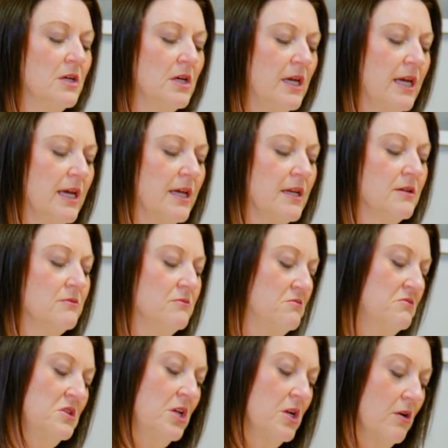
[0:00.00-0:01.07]
And,
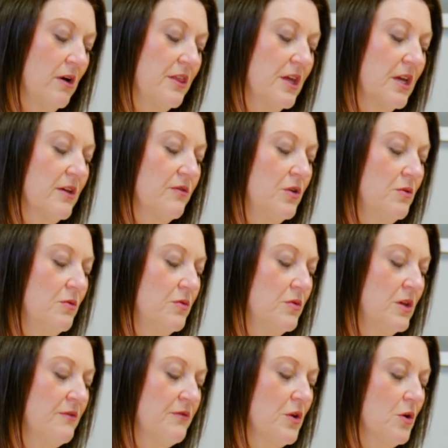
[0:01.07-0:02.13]
I think
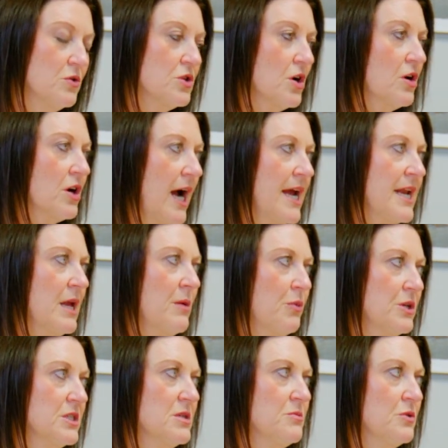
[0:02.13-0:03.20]
if those are guiding
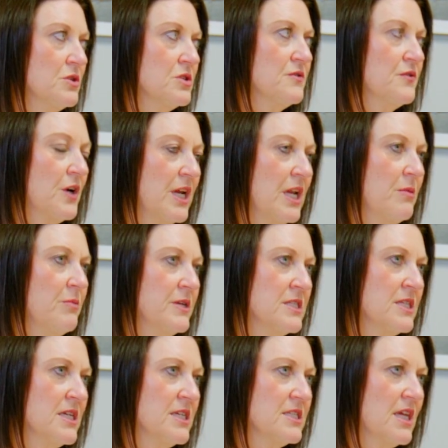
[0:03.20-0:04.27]
principles for any
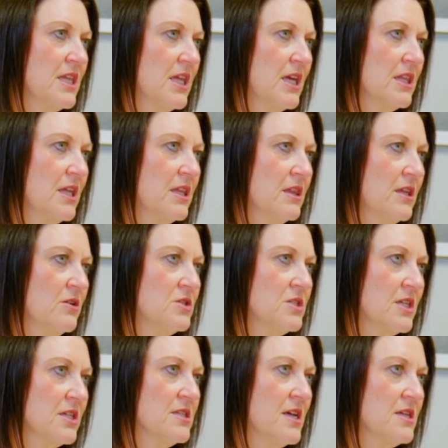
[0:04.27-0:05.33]
business, I think that there's
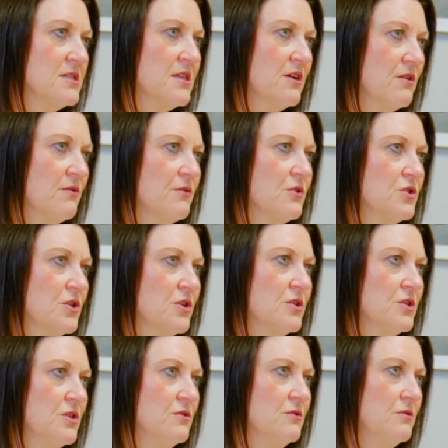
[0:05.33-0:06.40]
success there for sure
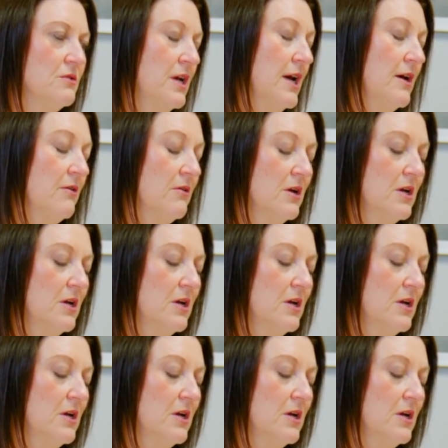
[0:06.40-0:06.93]
too. Yeah.